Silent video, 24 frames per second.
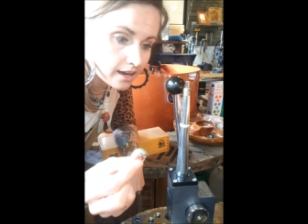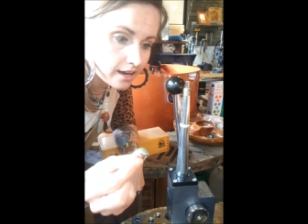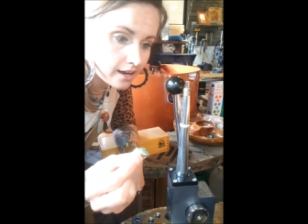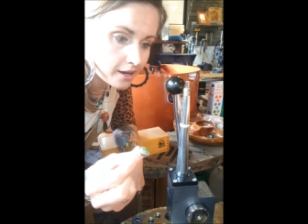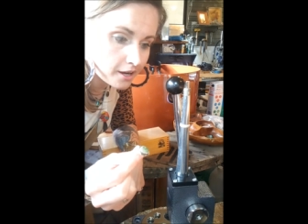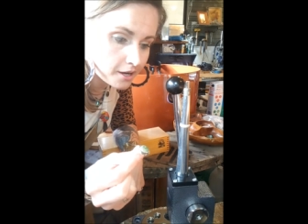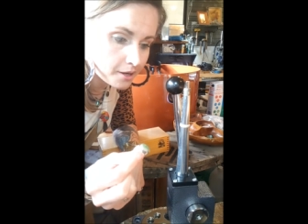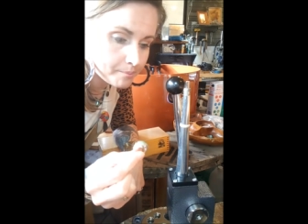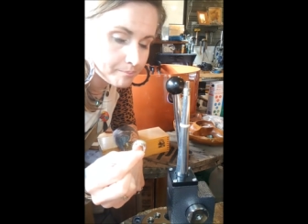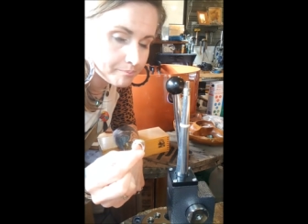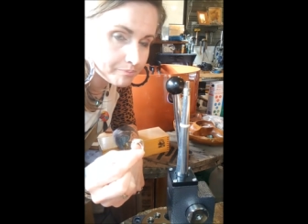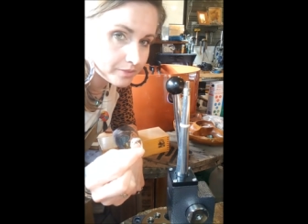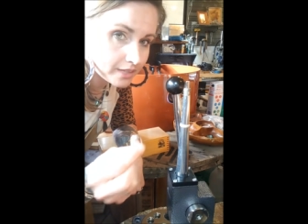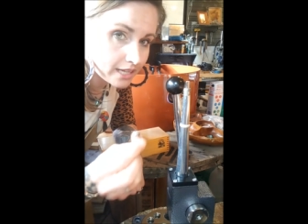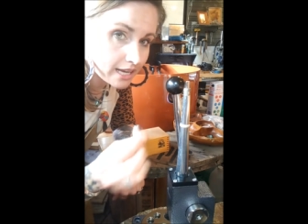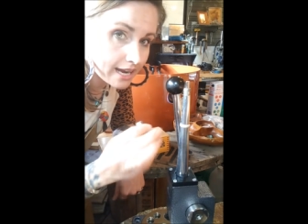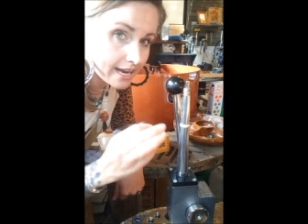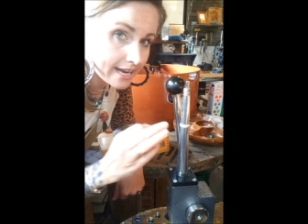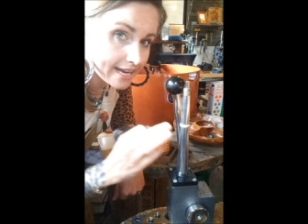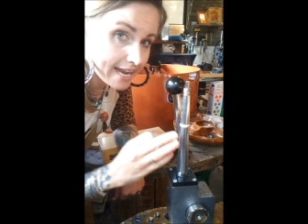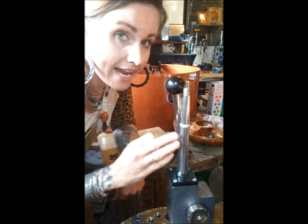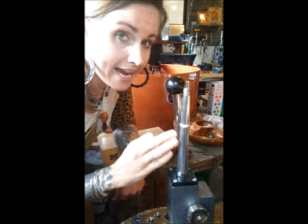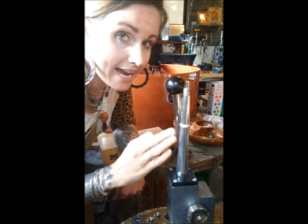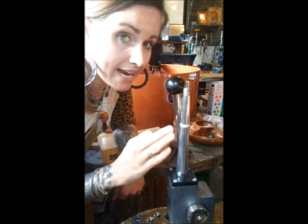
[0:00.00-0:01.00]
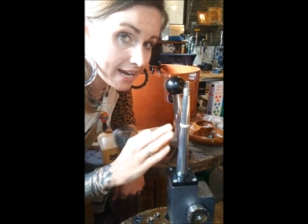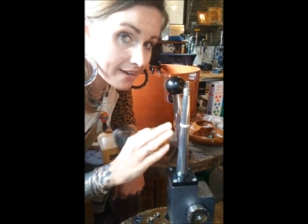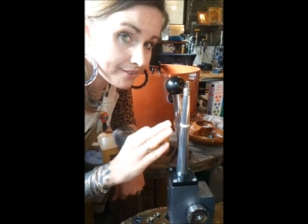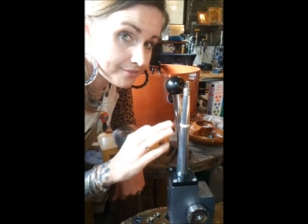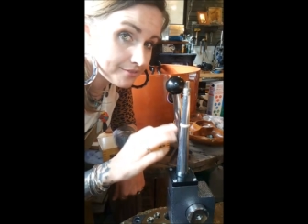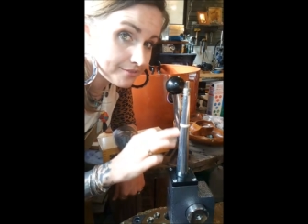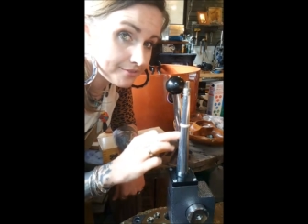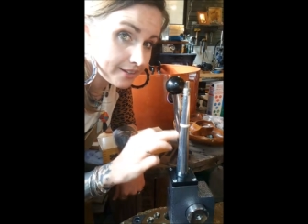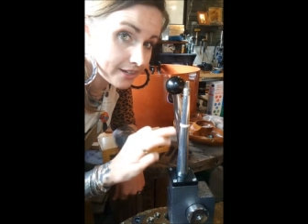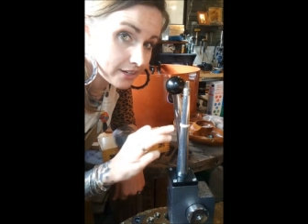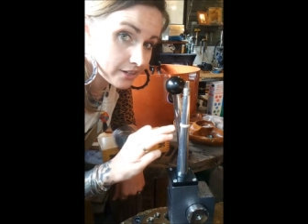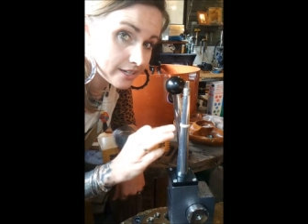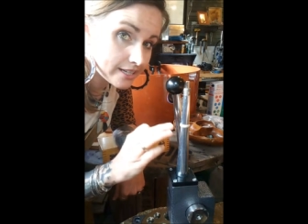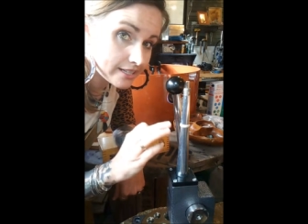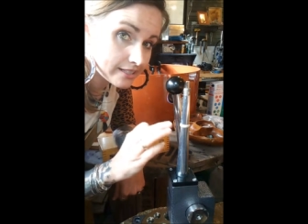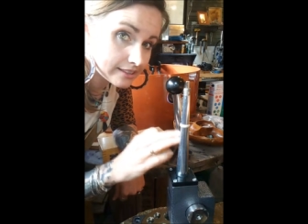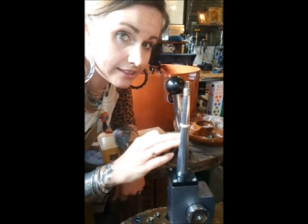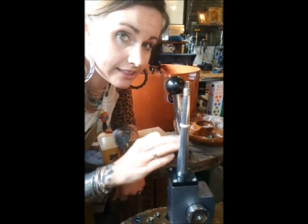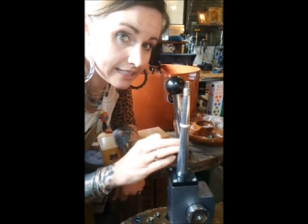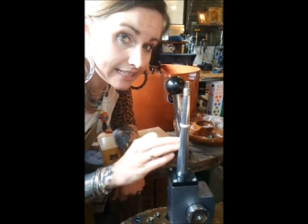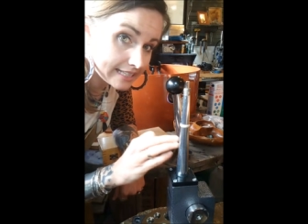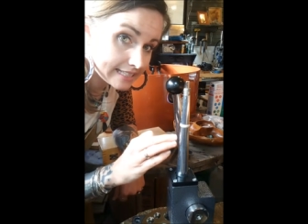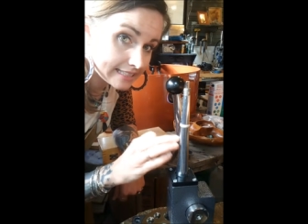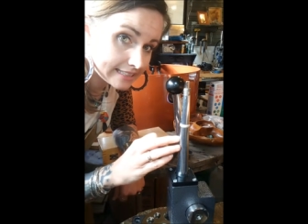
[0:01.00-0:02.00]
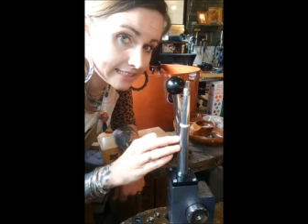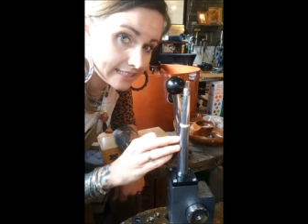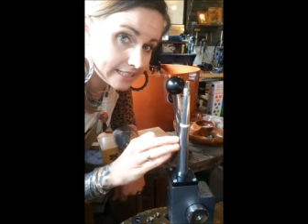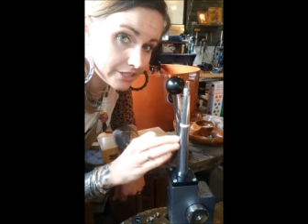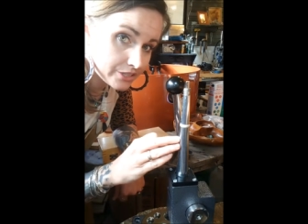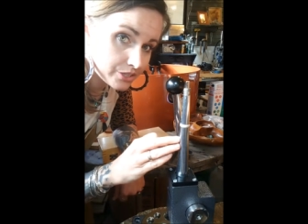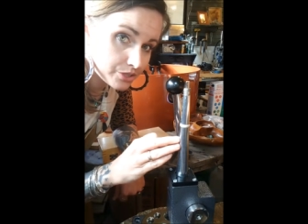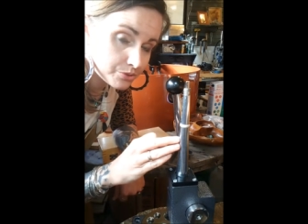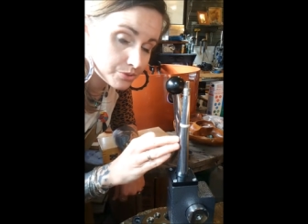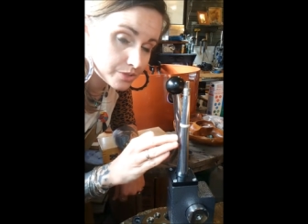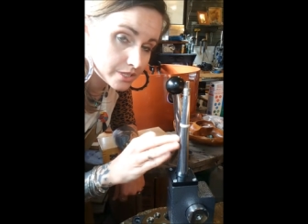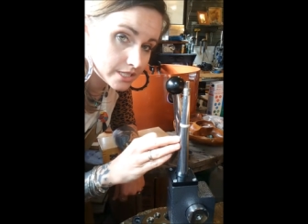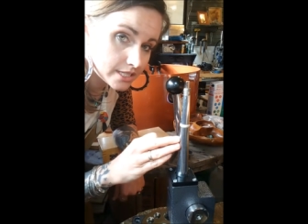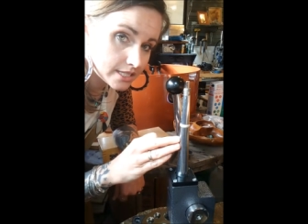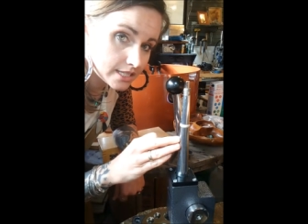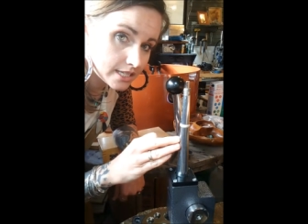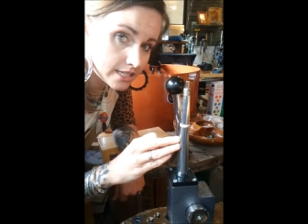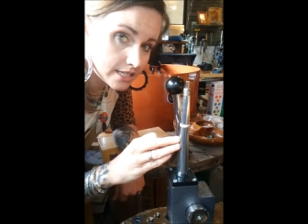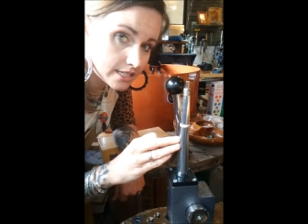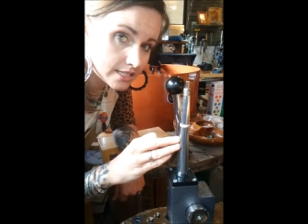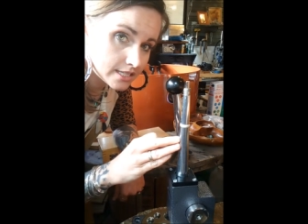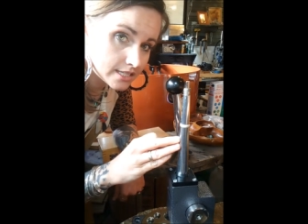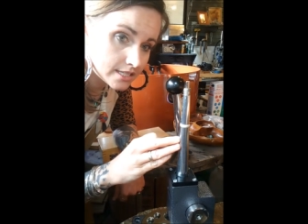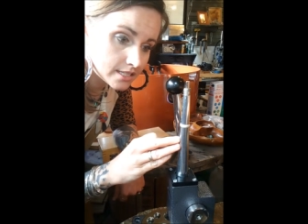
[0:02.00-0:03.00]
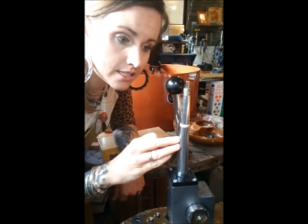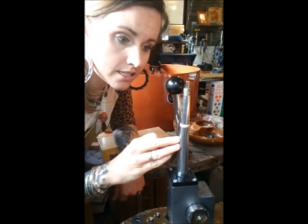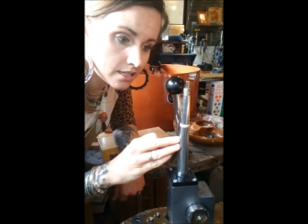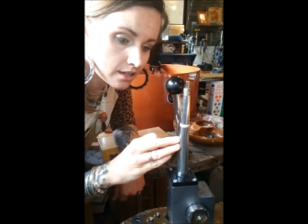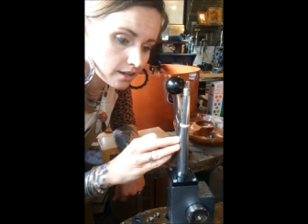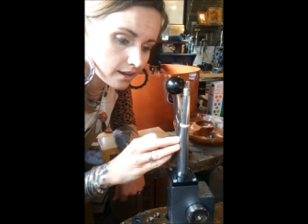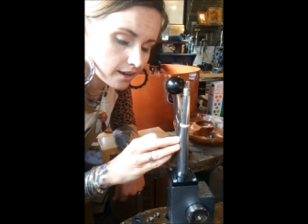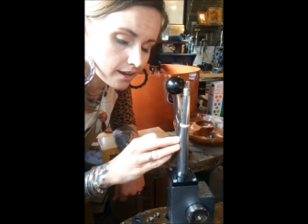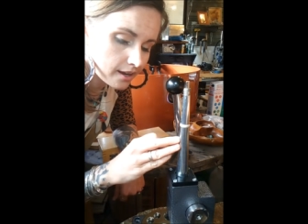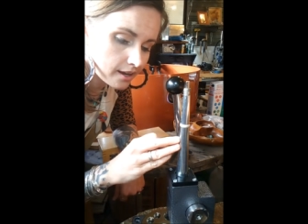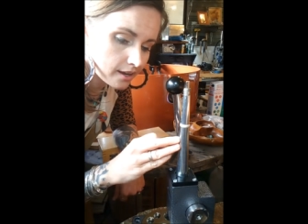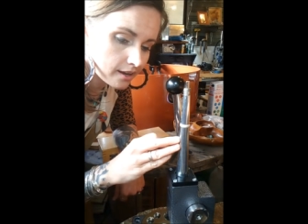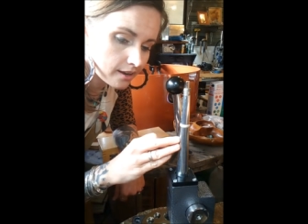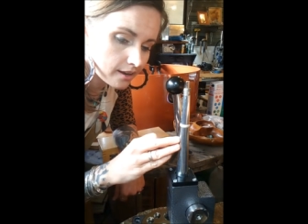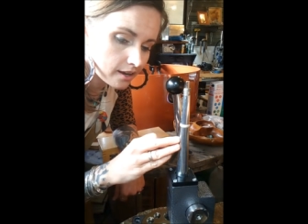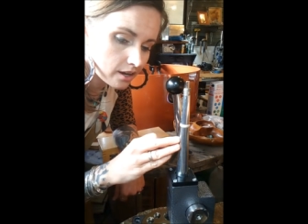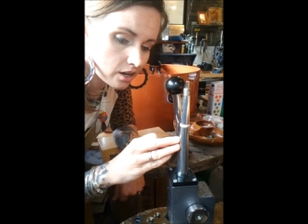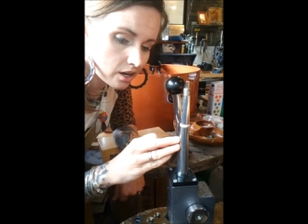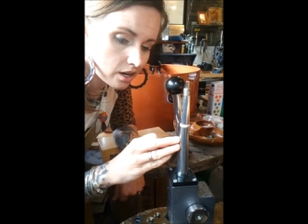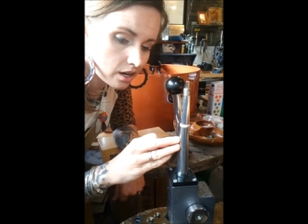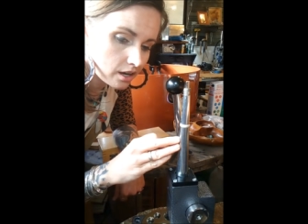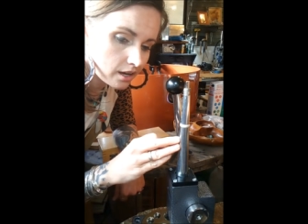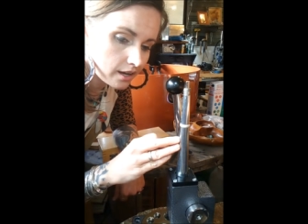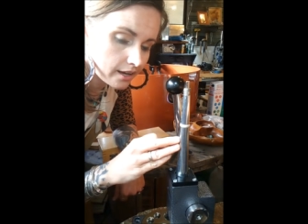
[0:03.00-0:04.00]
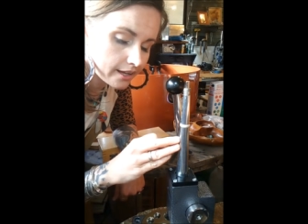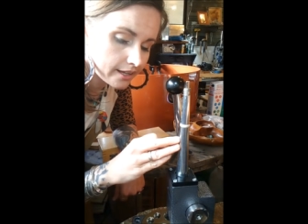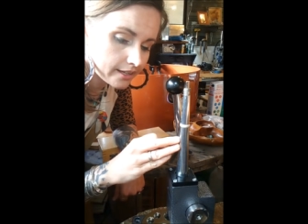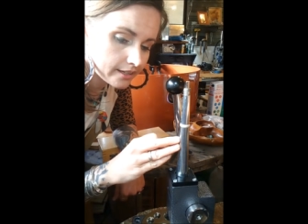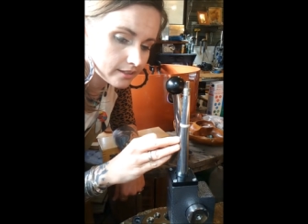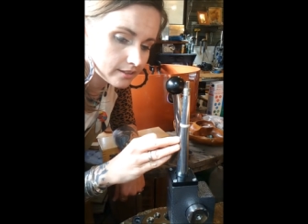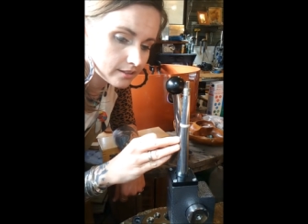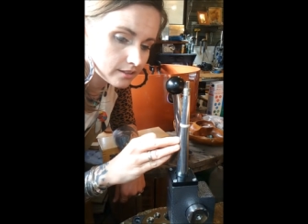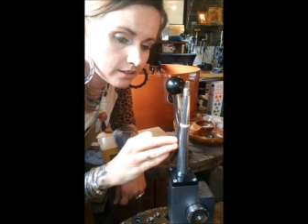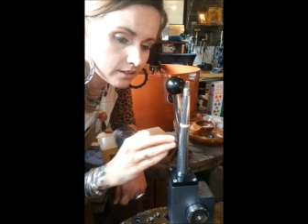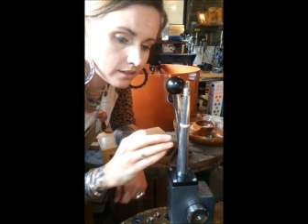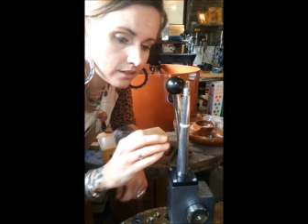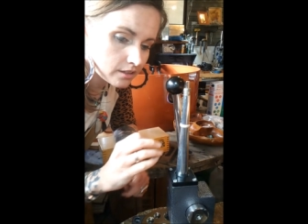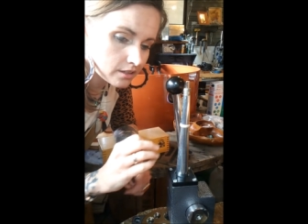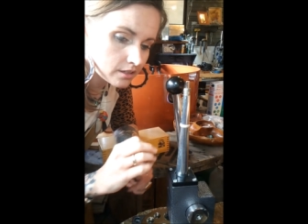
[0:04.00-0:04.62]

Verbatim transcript: Um, I have very lightly used this uh, on